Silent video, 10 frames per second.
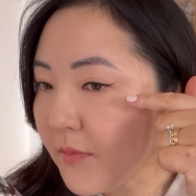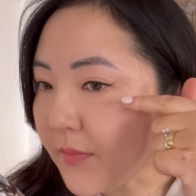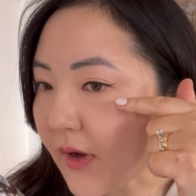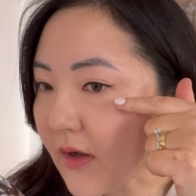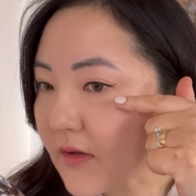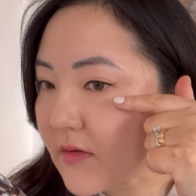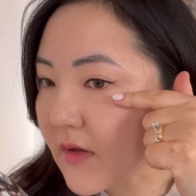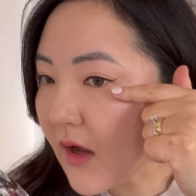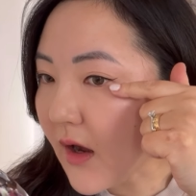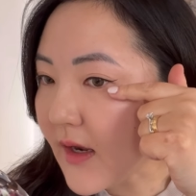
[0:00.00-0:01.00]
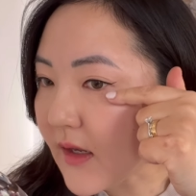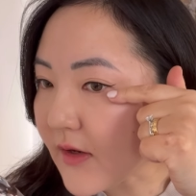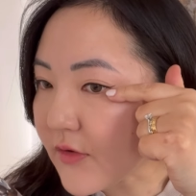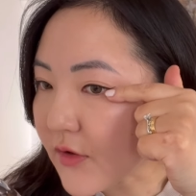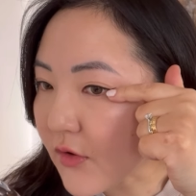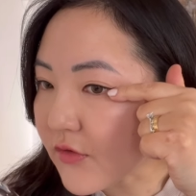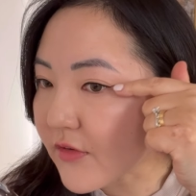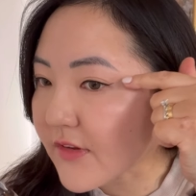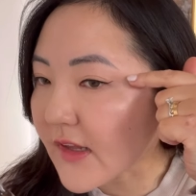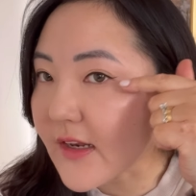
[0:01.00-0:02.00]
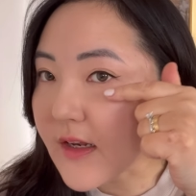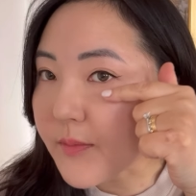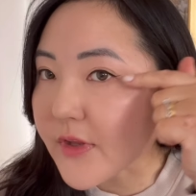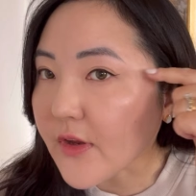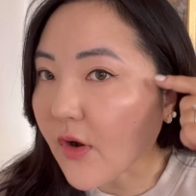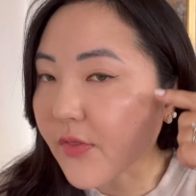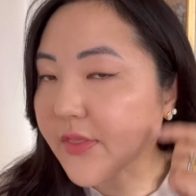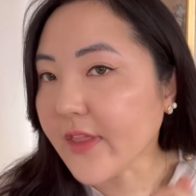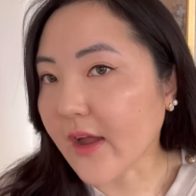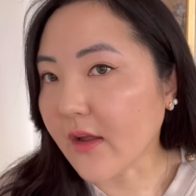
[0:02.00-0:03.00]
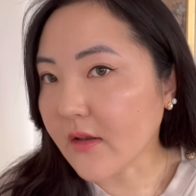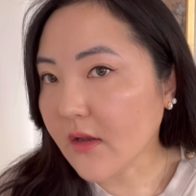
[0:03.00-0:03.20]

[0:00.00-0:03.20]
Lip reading: but I like to go just slightly beyond that